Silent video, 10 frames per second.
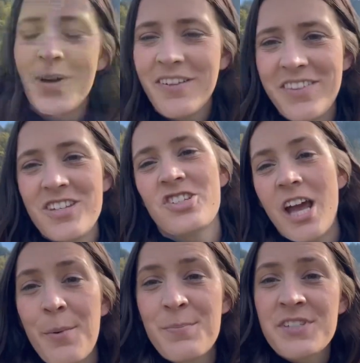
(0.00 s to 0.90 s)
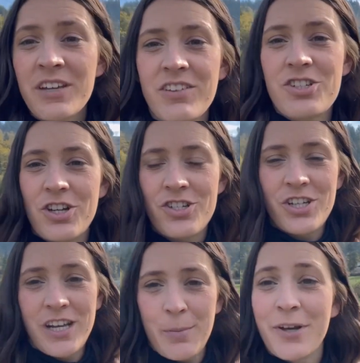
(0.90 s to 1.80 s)
of the gems of the Churchill
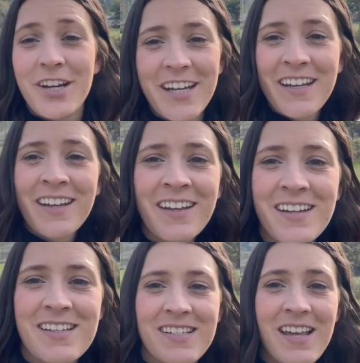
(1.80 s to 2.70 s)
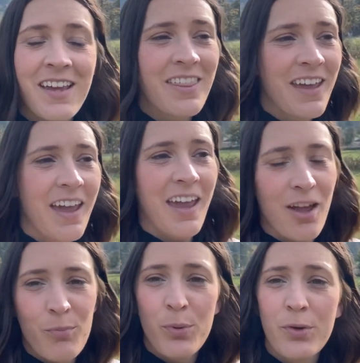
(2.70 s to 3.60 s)
neighborhood is the
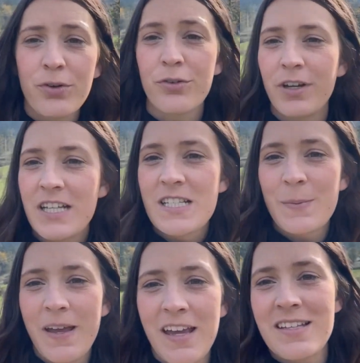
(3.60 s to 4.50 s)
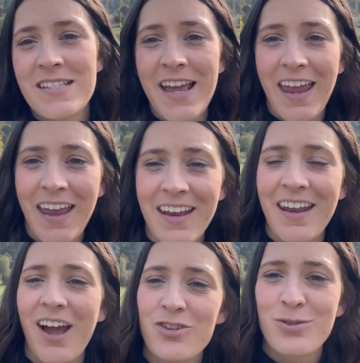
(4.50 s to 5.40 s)
ample green space and
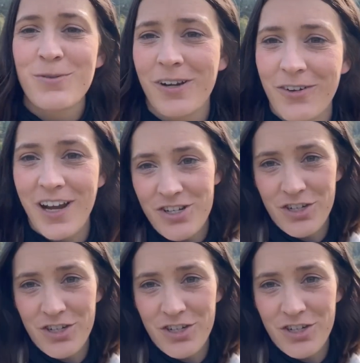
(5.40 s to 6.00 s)
outdoor recreation